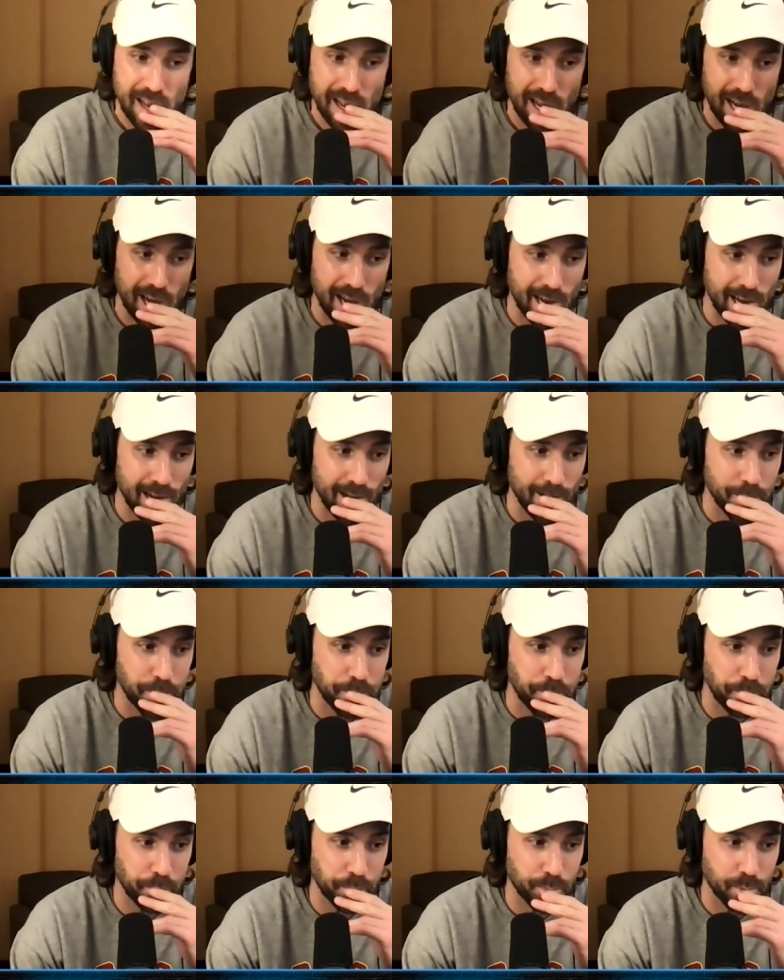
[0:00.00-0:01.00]
Uh,
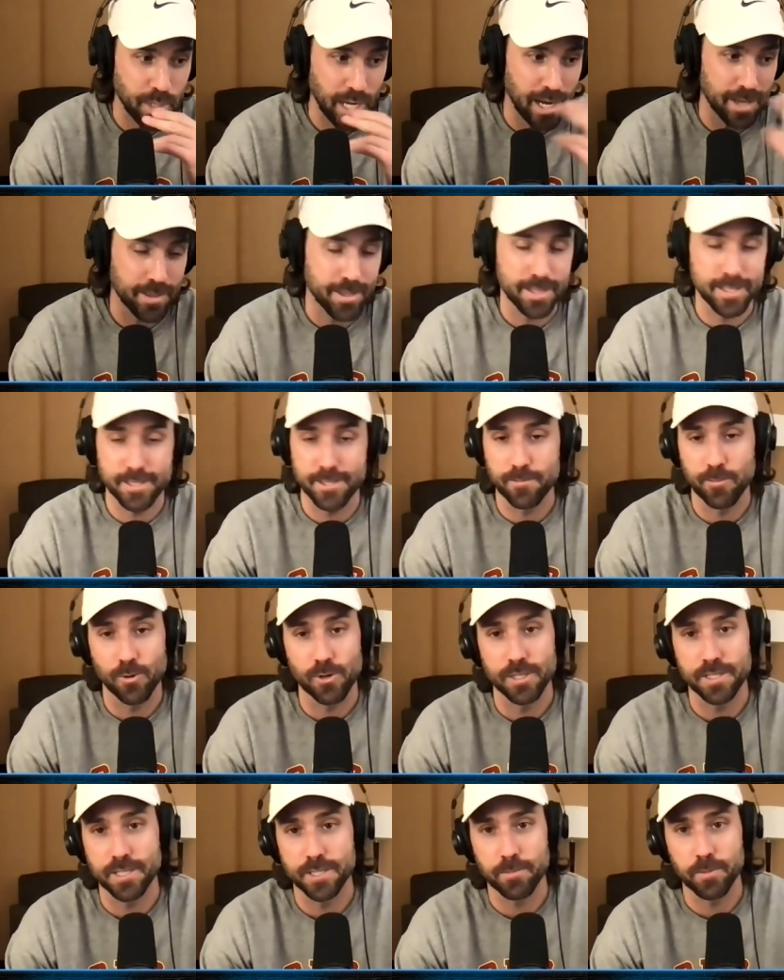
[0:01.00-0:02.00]
I think this is more
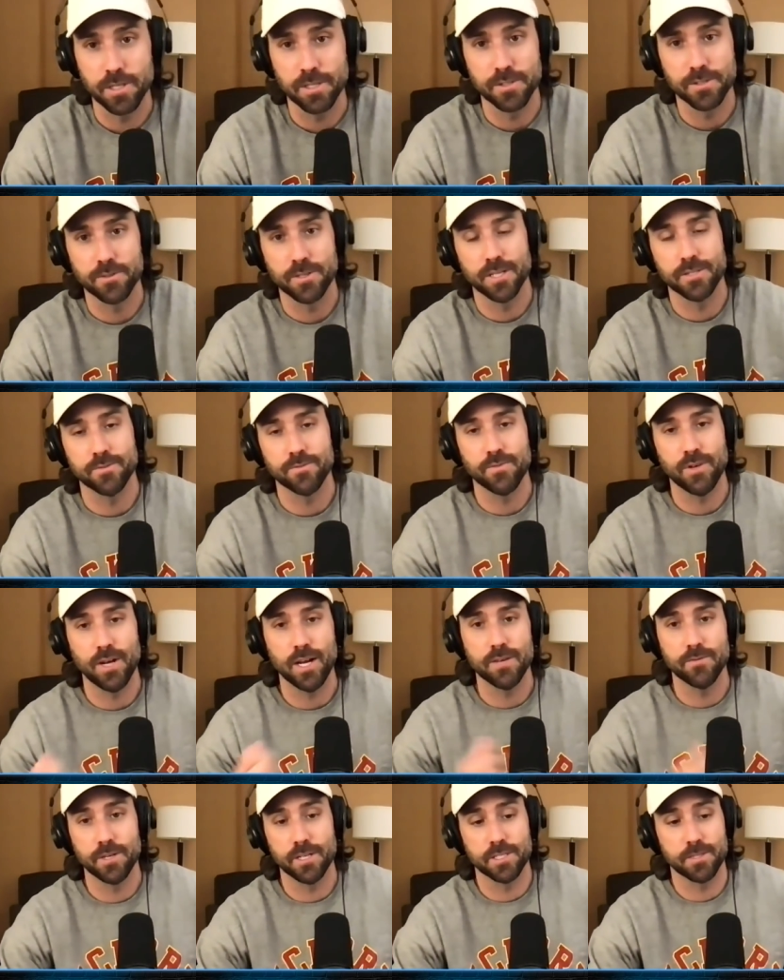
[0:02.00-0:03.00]
anticipated in
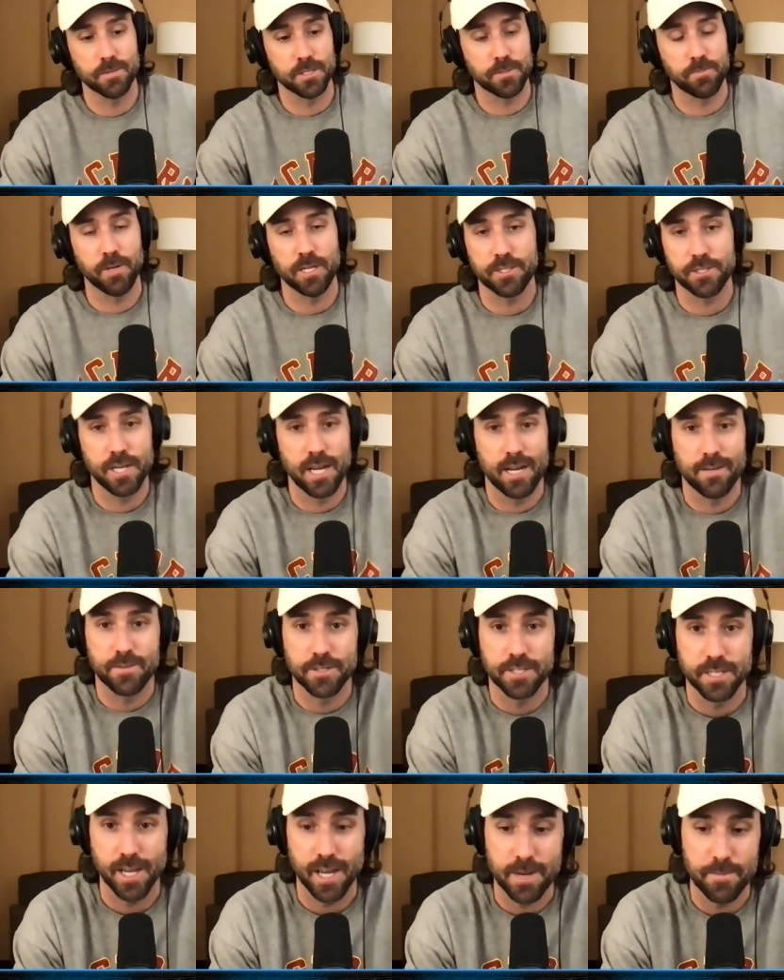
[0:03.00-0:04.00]
2005, and especially after
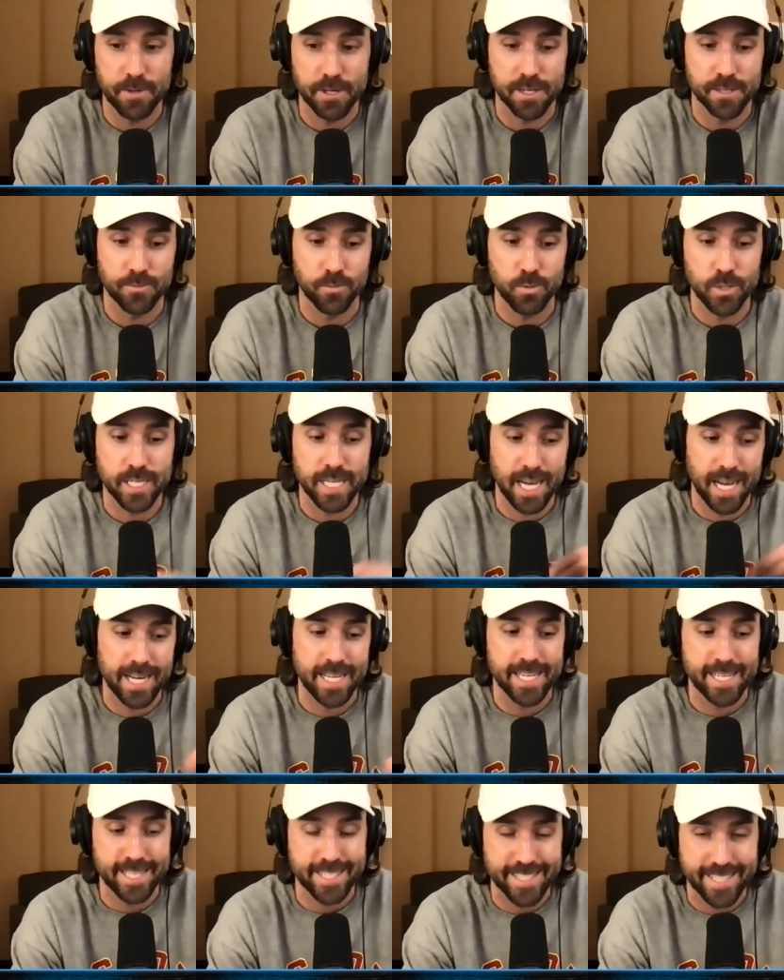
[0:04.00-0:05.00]
tonight because we got
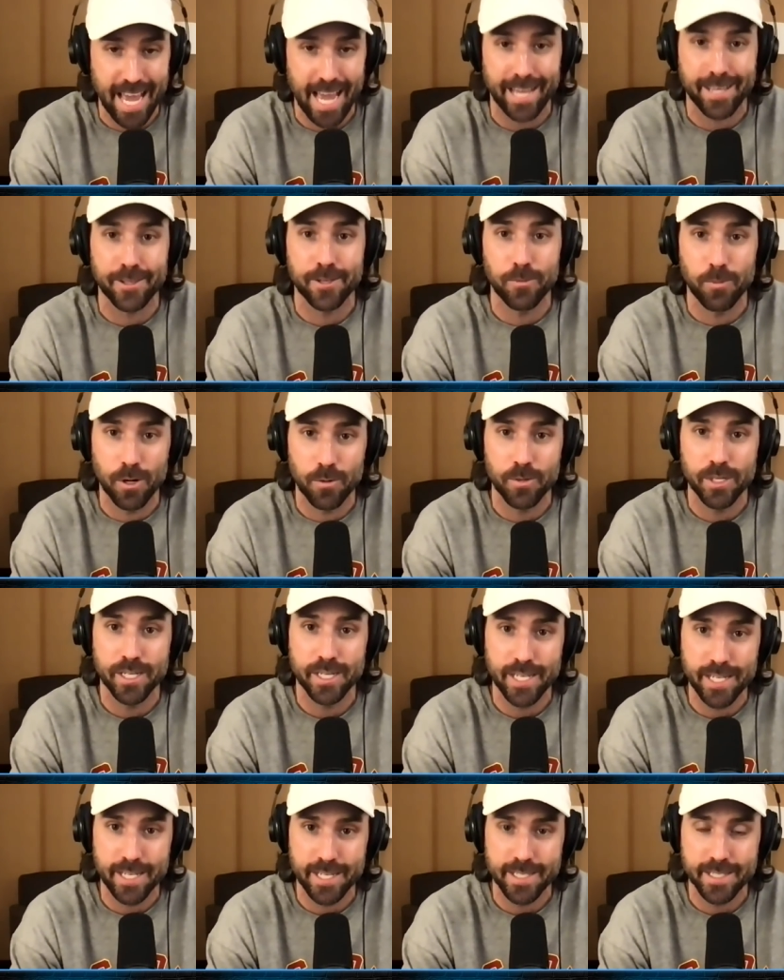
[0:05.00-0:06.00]
exactly what we
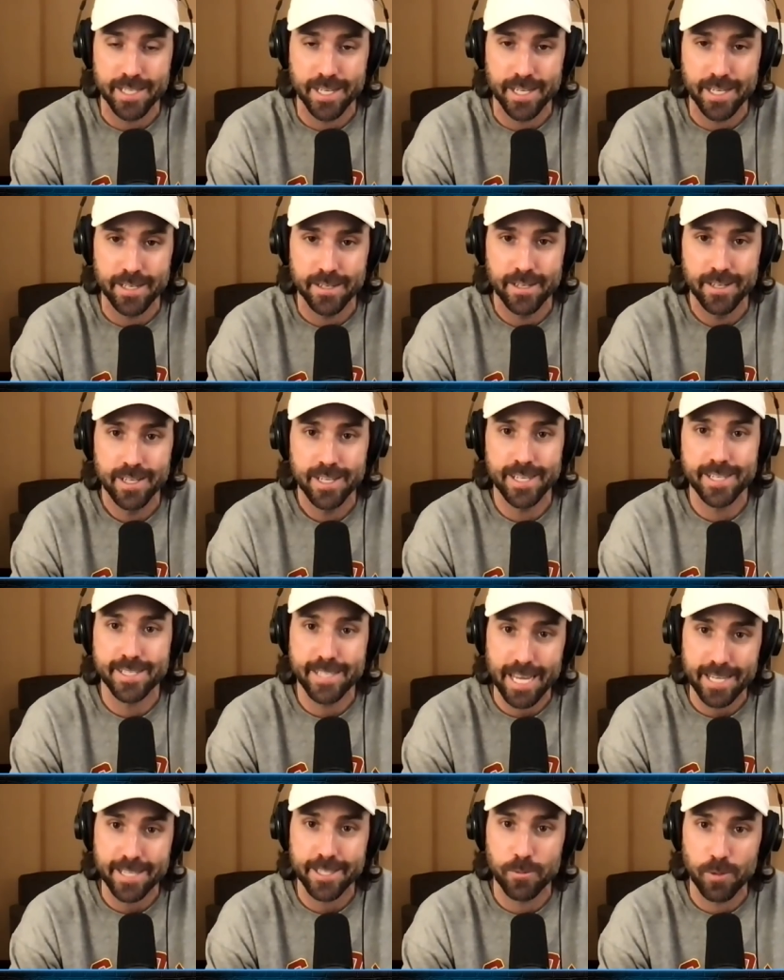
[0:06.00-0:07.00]
needed, Tate. Yeah,
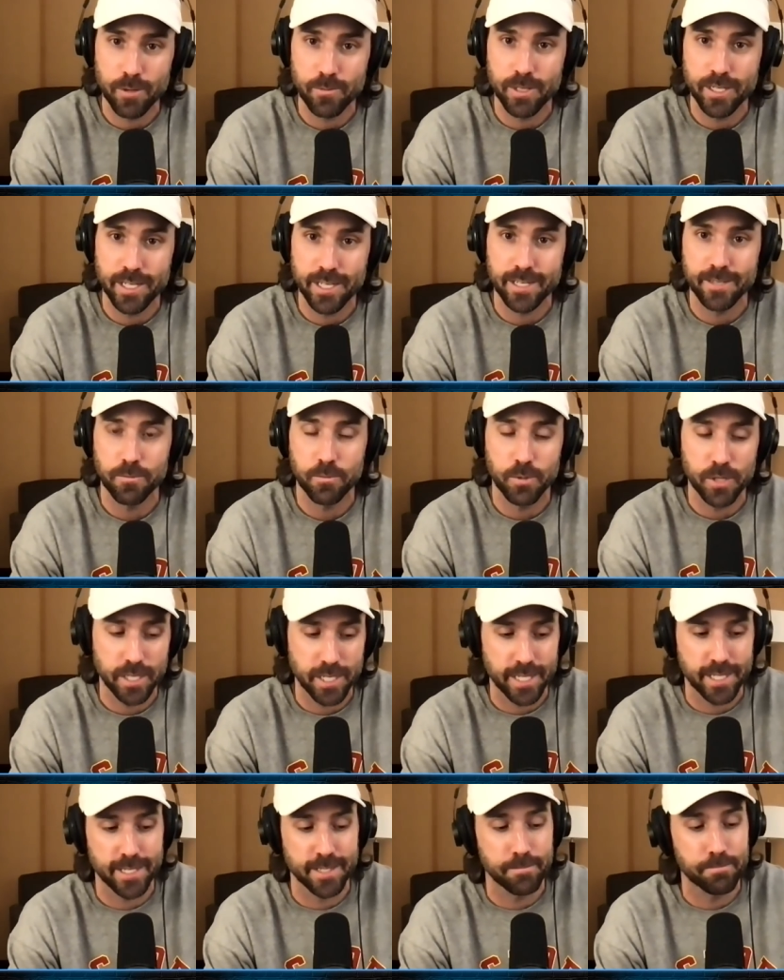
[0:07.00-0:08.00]
exactly yeah. what we needed. We
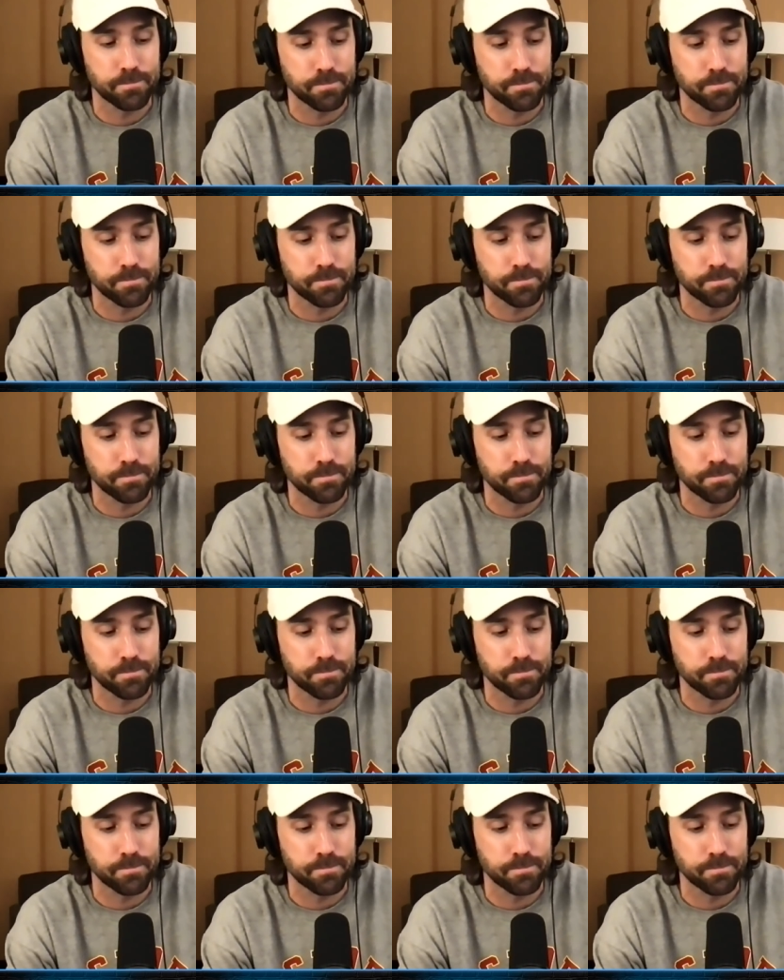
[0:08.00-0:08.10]
needed